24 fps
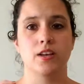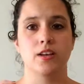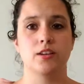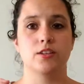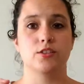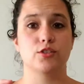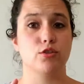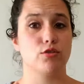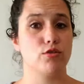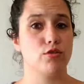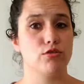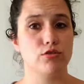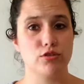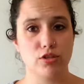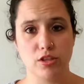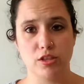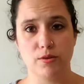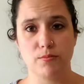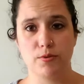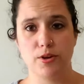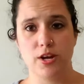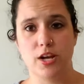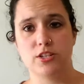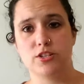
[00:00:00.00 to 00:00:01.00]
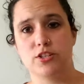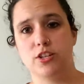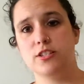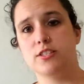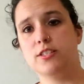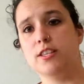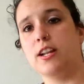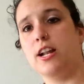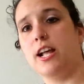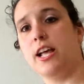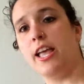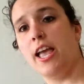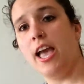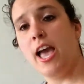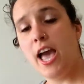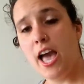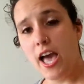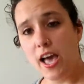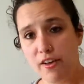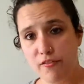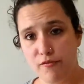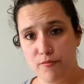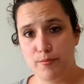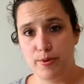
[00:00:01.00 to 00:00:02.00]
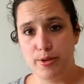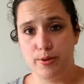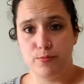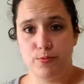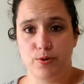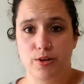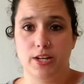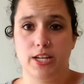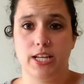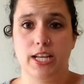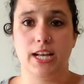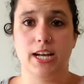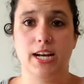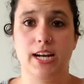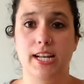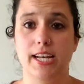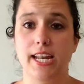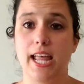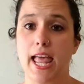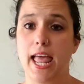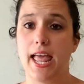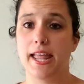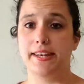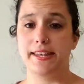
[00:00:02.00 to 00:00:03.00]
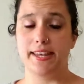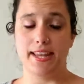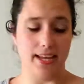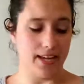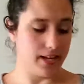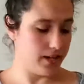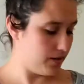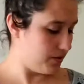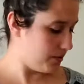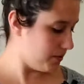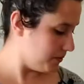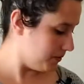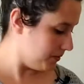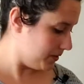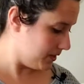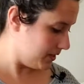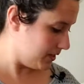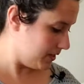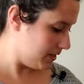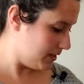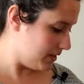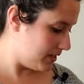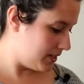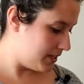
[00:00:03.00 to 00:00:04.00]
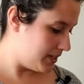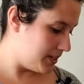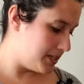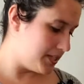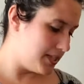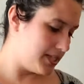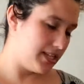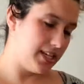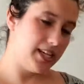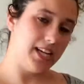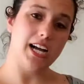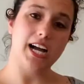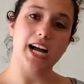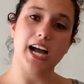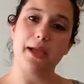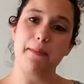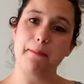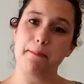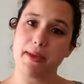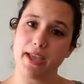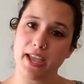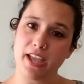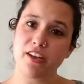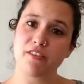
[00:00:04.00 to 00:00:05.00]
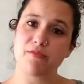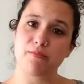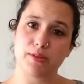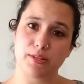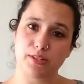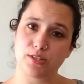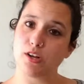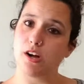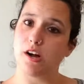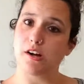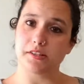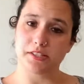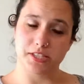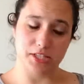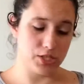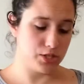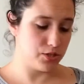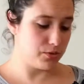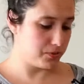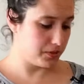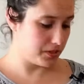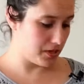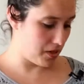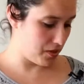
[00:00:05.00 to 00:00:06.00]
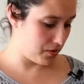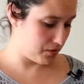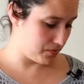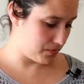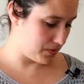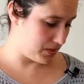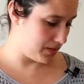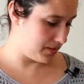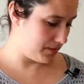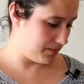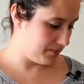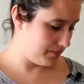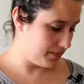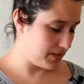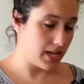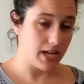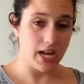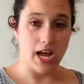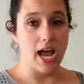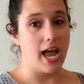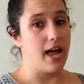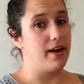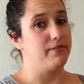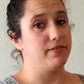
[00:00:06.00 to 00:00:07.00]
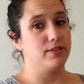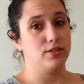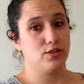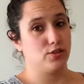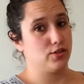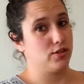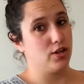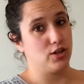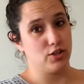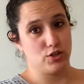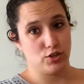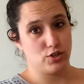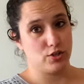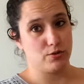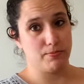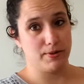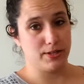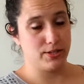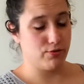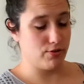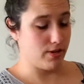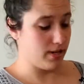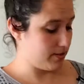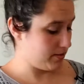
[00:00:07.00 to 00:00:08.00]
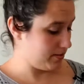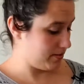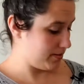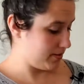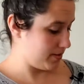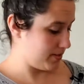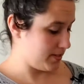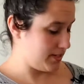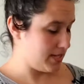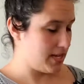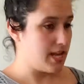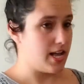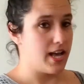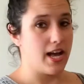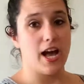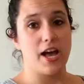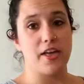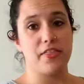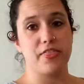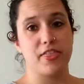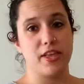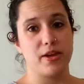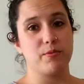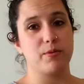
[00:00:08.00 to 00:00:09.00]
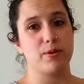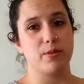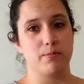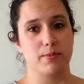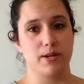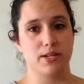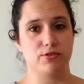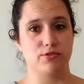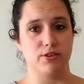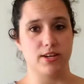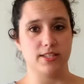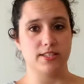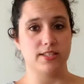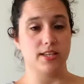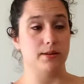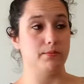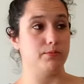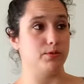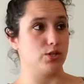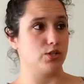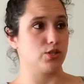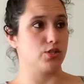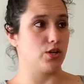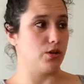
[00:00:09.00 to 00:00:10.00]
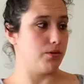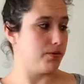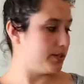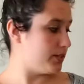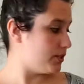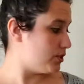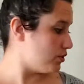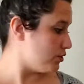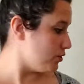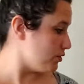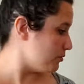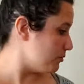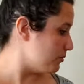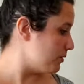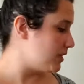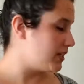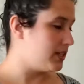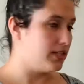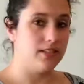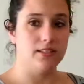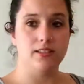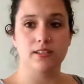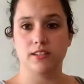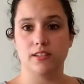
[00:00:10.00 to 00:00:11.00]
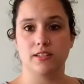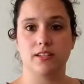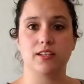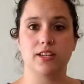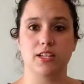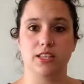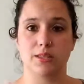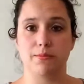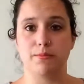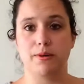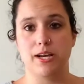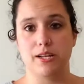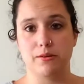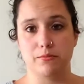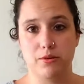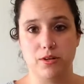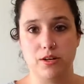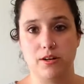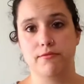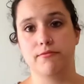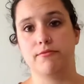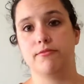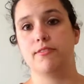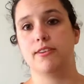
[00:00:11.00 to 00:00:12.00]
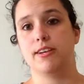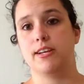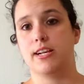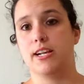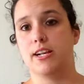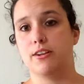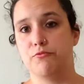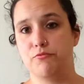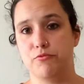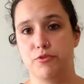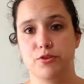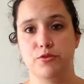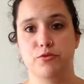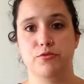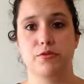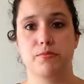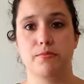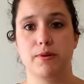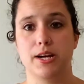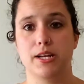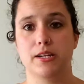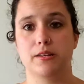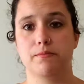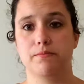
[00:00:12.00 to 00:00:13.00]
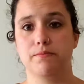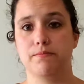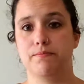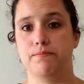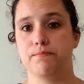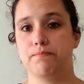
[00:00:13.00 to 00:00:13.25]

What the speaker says: So those are the projects that I have been working on, and now I may have been talked into another one. Haven't touched my dress. I think with my dress I'm just going to cut the bottom off and redo the bottom.